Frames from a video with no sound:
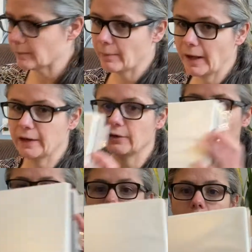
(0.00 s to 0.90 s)

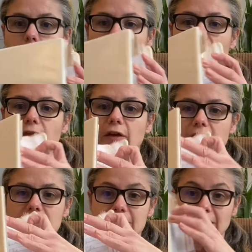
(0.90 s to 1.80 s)
binder with
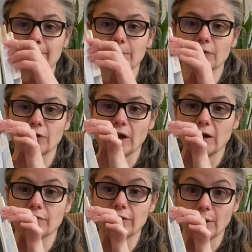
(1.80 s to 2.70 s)
samples
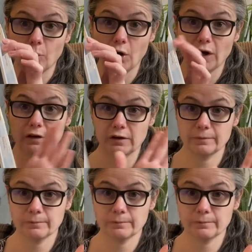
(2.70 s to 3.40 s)
of their work.